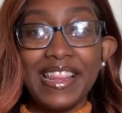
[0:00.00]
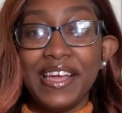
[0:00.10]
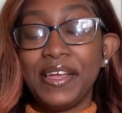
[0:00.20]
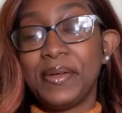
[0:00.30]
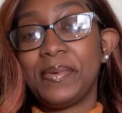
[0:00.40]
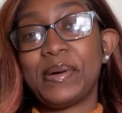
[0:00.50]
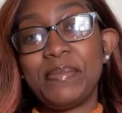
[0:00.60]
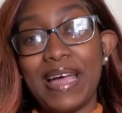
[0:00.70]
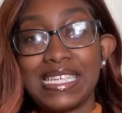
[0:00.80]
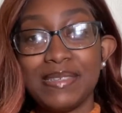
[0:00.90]
Angela and welcome
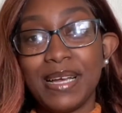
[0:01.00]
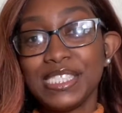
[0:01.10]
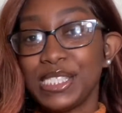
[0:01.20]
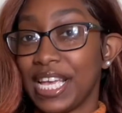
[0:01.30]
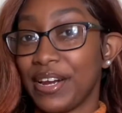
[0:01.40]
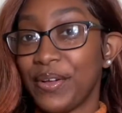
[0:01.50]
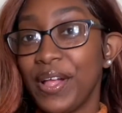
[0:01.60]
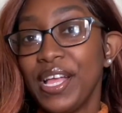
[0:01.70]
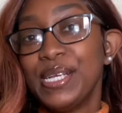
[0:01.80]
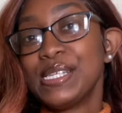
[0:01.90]
back to my channel.
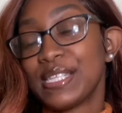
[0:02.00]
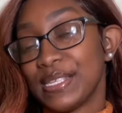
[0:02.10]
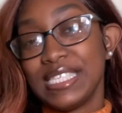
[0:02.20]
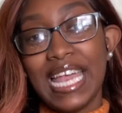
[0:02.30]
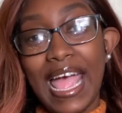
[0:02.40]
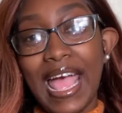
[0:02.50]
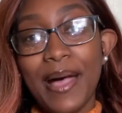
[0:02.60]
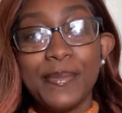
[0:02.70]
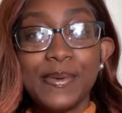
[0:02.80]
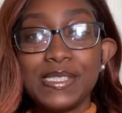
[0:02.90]
So today
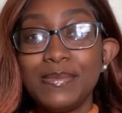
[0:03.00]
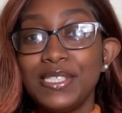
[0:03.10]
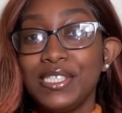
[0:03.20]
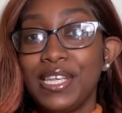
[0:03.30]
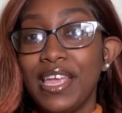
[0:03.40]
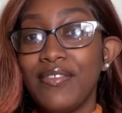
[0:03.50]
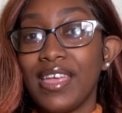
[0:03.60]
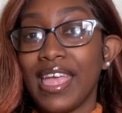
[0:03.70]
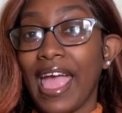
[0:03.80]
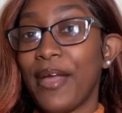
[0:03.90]
I'm going to be
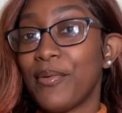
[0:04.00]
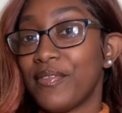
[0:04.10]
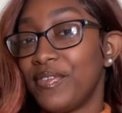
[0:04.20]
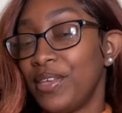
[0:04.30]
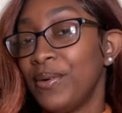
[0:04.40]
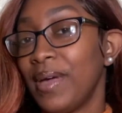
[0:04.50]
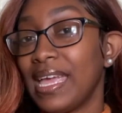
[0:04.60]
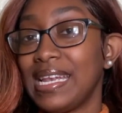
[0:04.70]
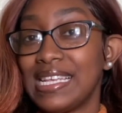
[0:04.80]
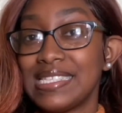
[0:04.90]
giving a review
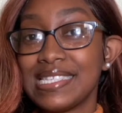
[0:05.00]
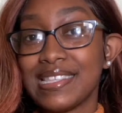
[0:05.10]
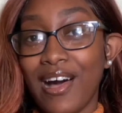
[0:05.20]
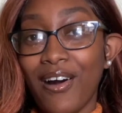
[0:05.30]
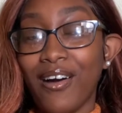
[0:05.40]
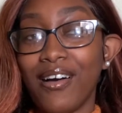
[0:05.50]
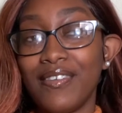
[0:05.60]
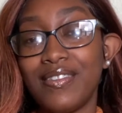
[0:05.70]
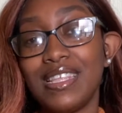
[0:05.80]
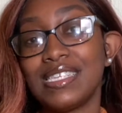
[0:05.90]
and install of
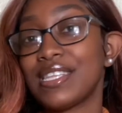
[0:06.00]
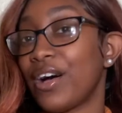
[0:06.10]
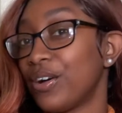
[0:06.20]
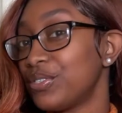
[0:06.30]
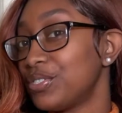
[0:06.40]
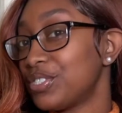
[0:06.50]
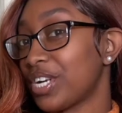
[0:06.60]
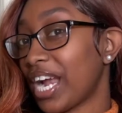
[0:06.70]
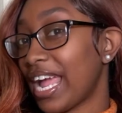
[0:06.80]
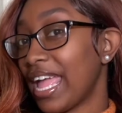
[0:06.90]
this
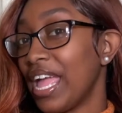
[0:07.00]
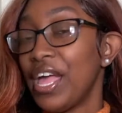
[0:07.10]
Outre